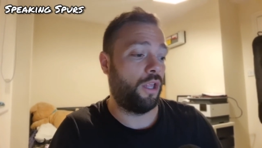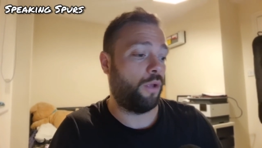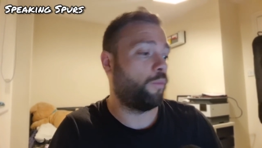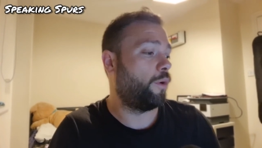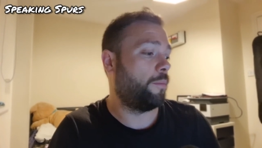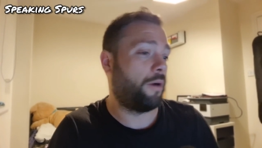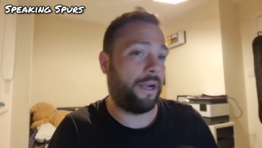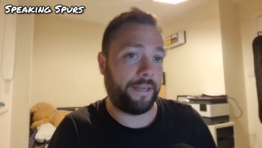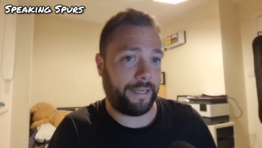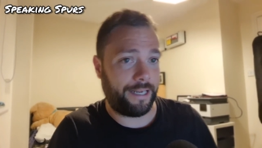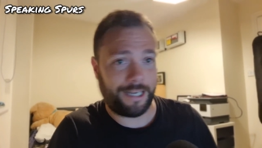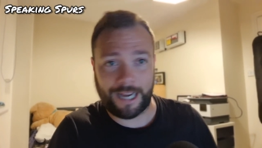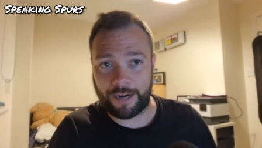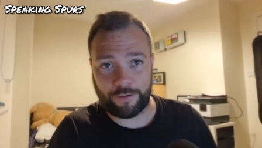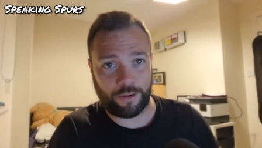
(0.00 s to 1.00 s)
We might
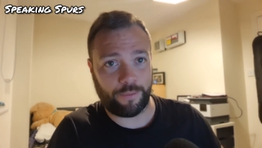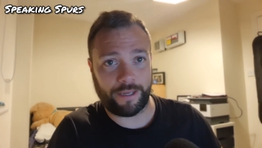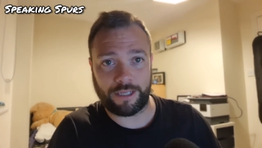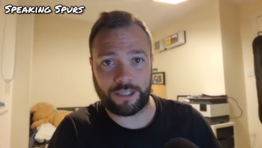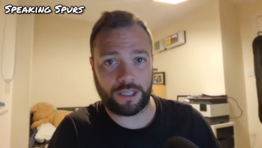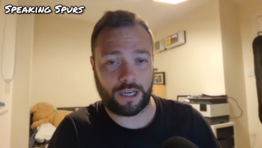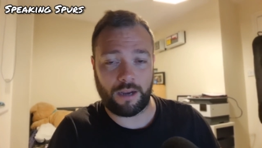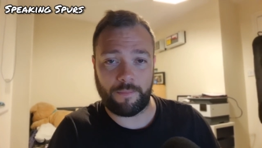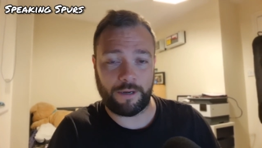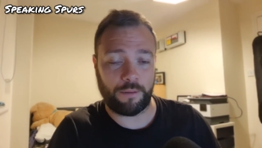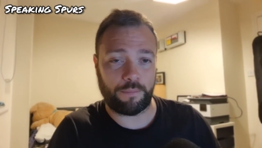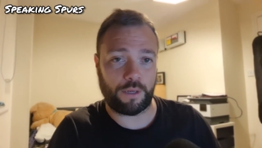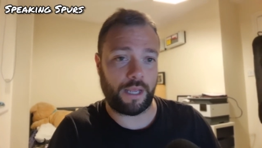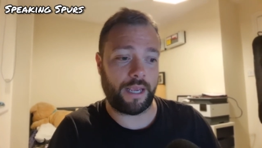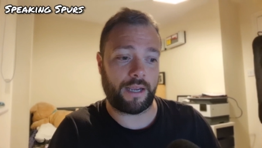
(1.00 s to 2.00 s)
need Harry Winks to come in
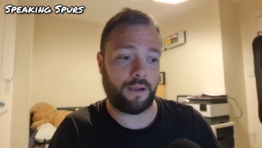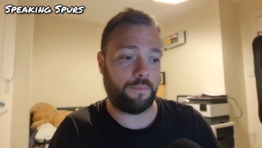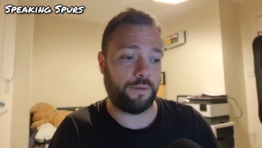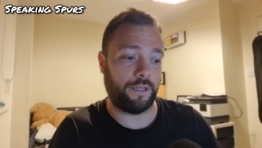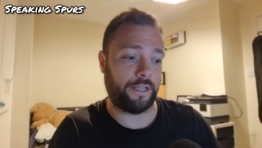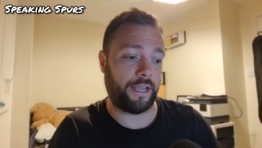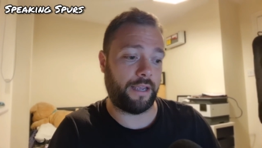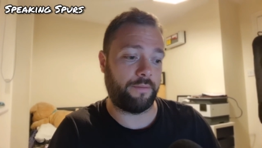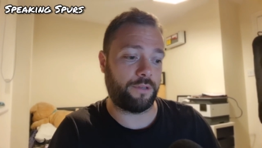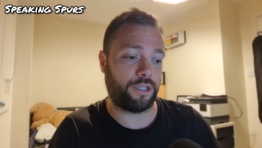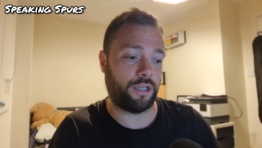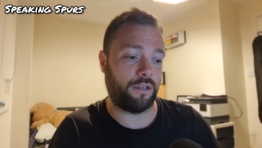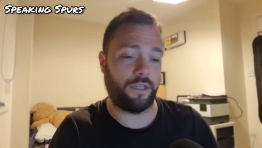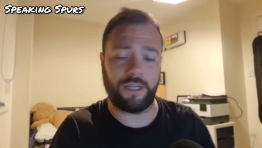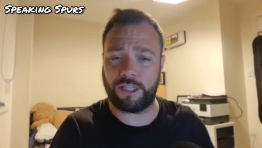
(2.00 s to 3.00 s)
and play a couple of games.
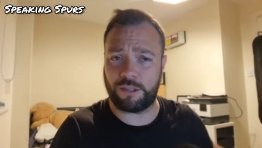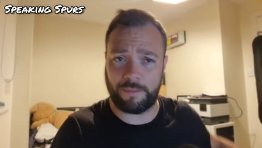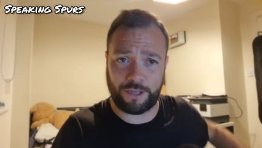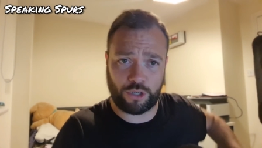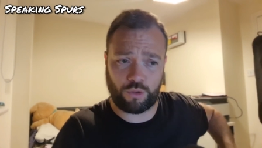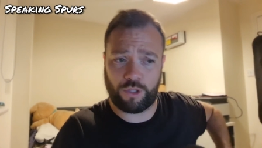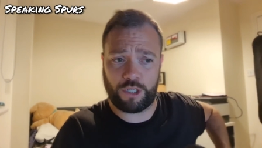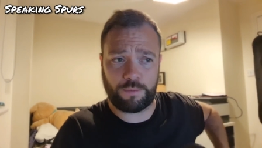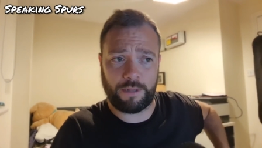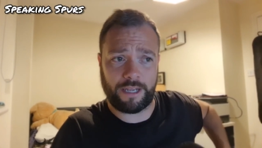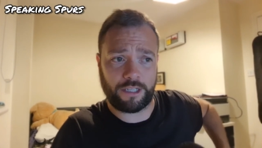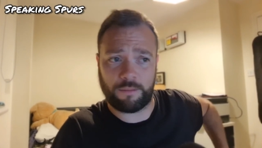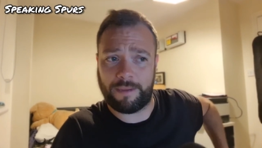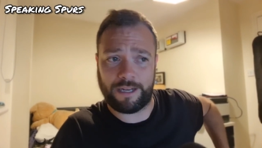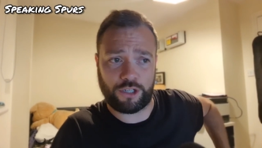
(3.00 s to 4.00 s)
So you need to make sure these
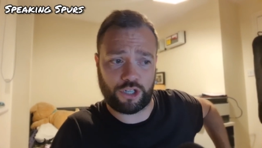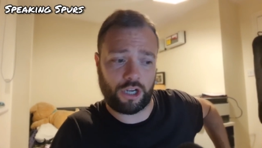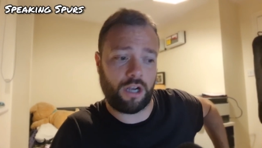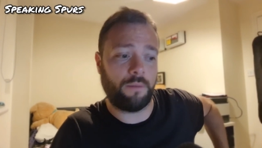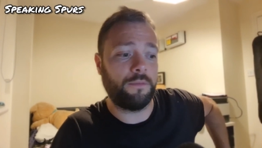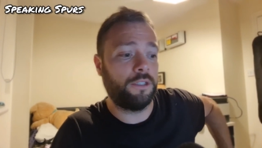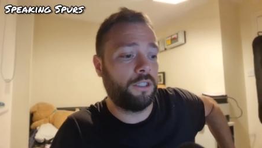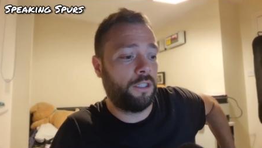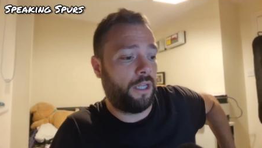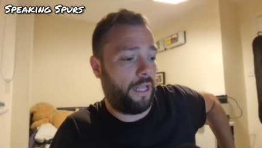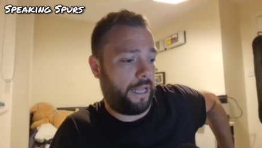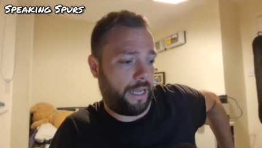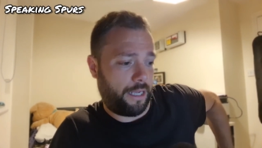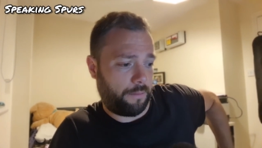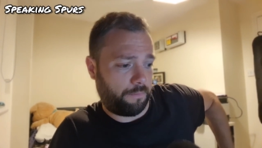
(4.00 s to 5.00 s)
players are match sharp.
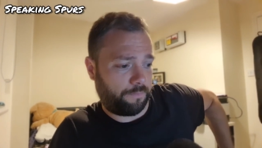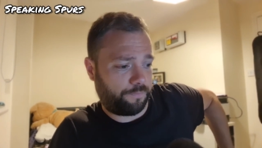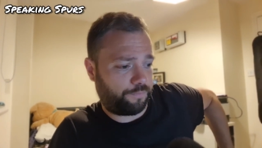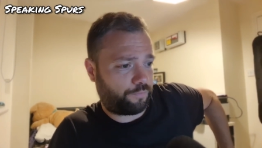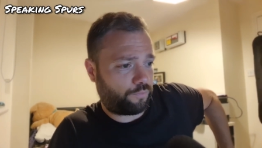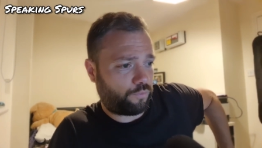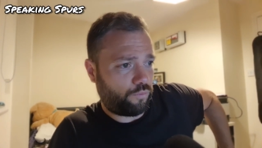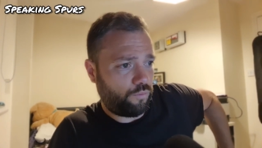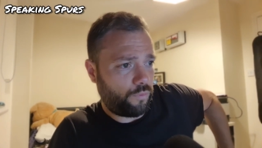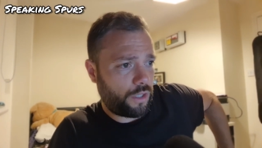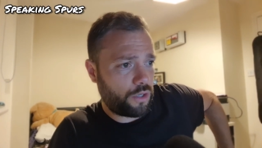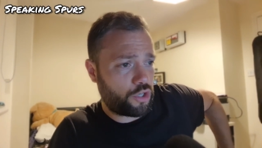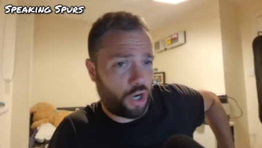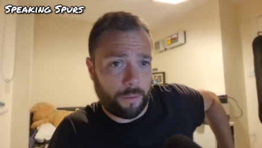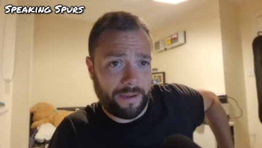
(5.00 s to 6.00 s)
Um,
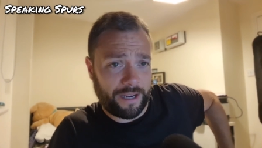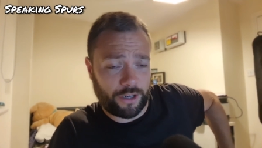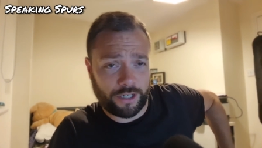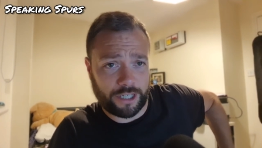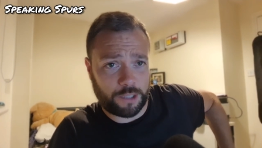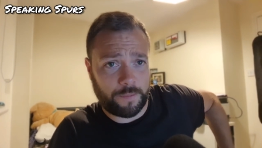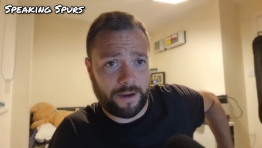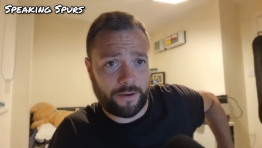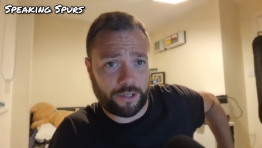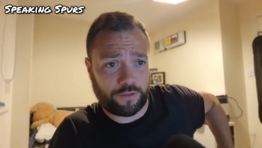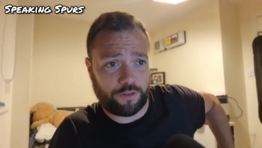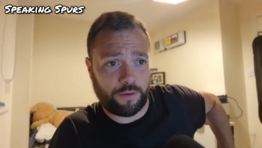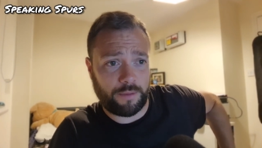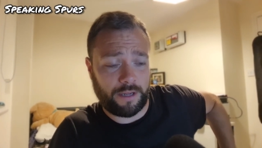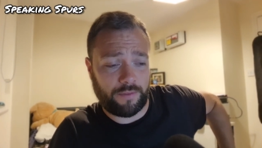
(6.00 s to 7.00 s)
so it'll be a good experience
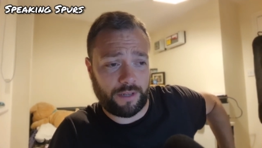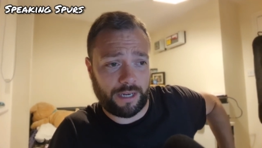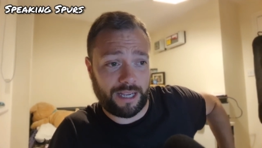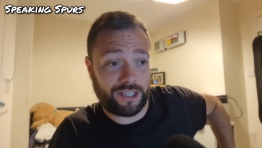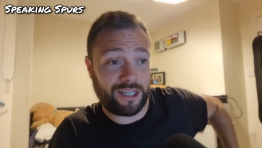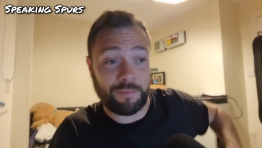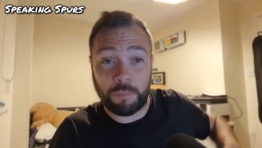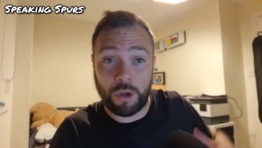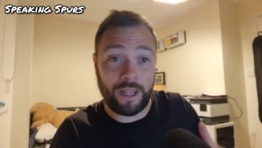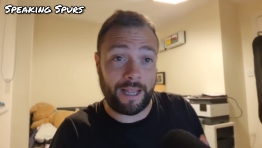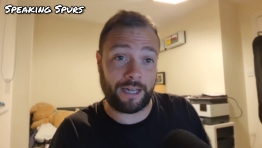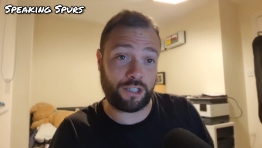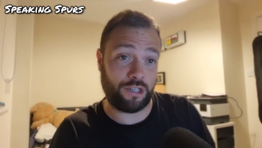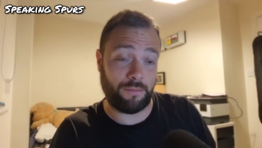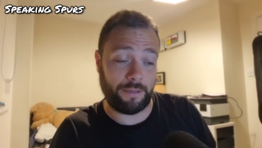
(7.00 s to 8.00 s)
for him nonetheless. It might
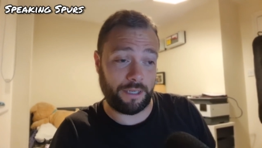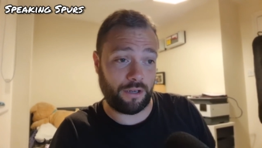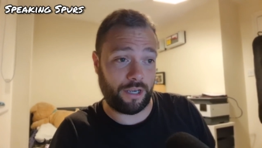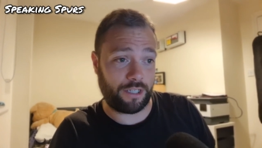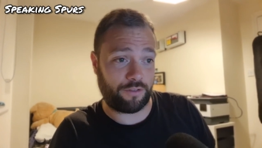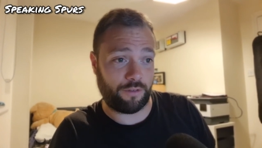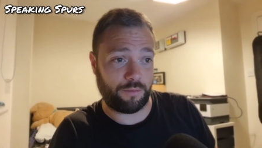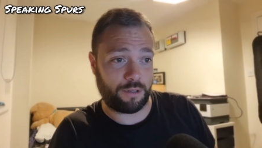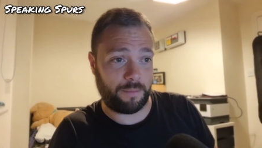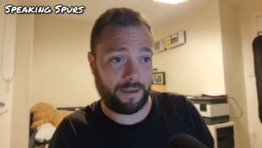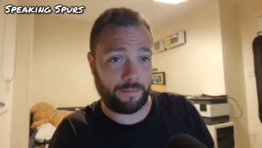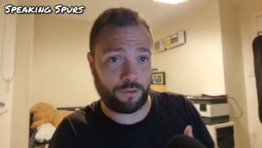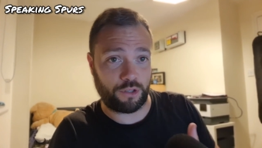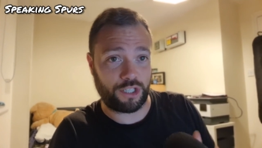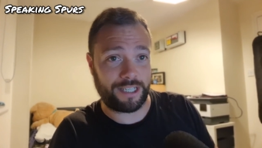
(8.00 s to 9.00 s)
actually be nice for him to be
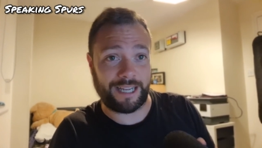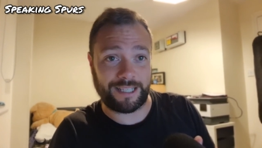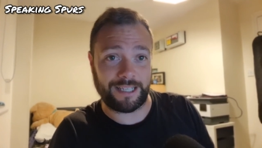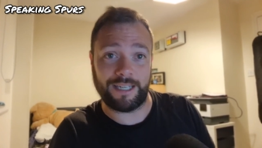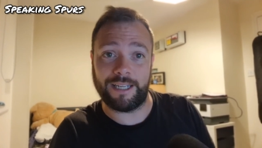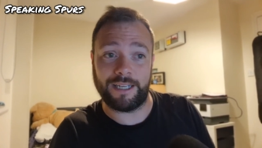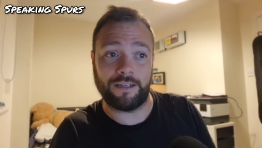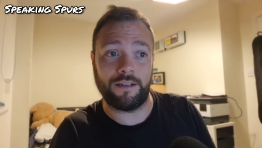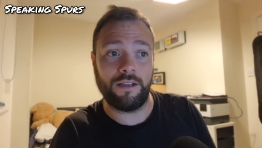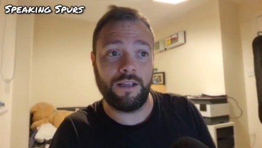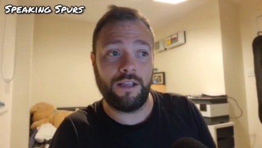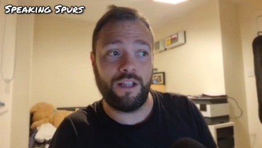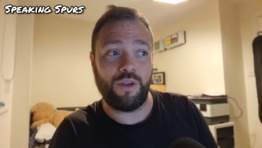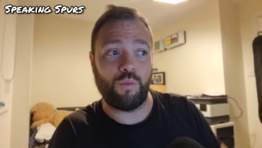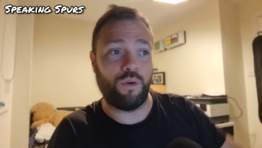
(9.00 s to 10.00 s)
able to settle in
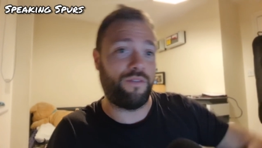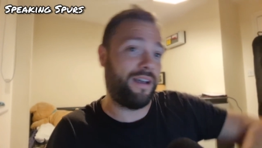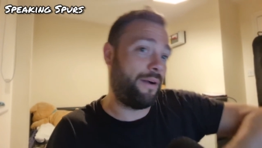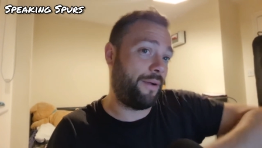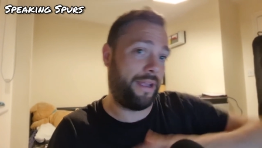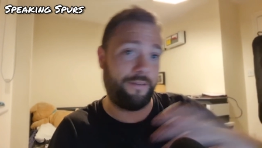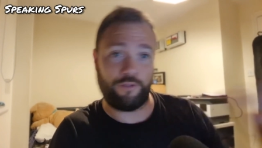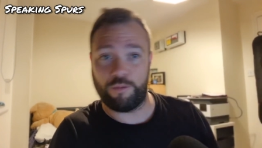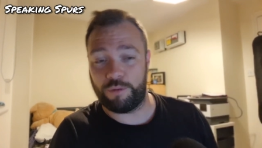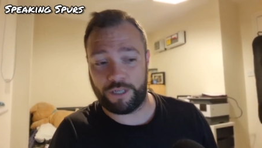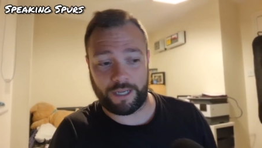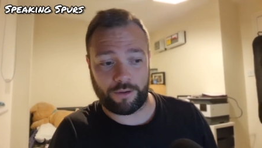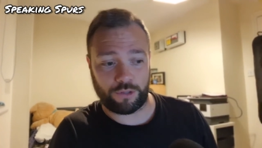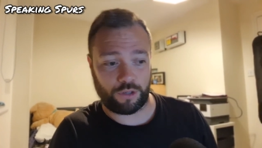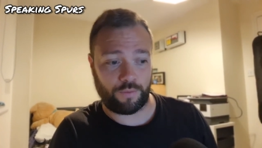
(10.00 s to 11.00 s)
without
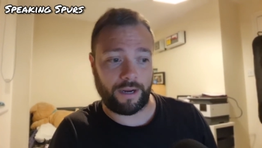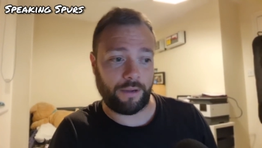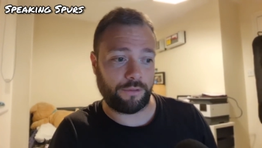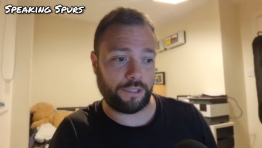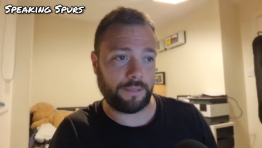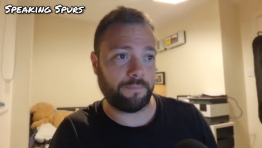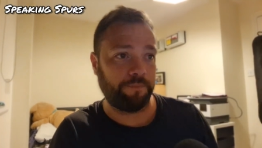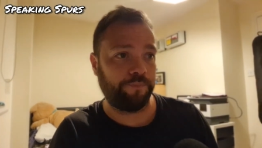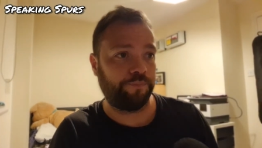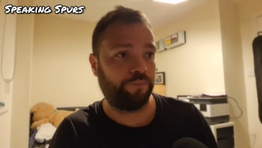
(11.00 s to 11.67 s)
everybody else around him.